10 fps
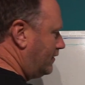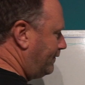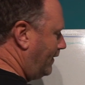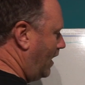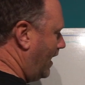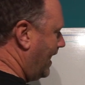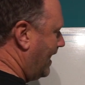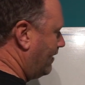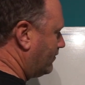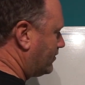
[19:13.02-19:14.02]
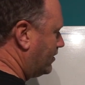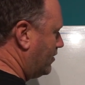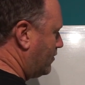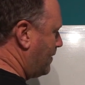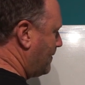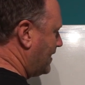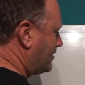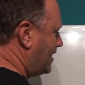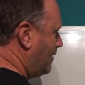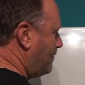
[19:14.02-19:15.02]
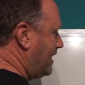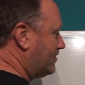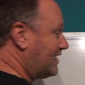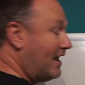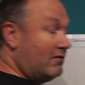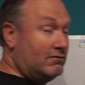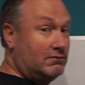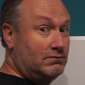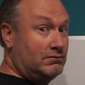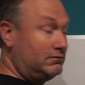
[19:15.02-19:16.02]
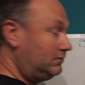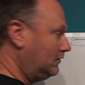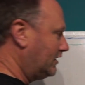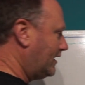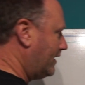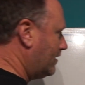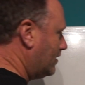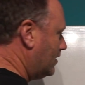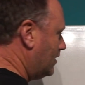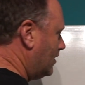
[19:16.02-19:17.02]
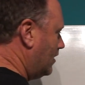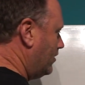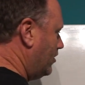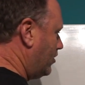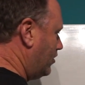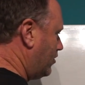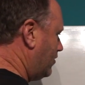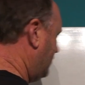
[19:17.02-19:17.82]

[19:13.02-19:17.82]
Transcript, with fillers: to fly out. You want to be about 10 metres out, okay? You're going to,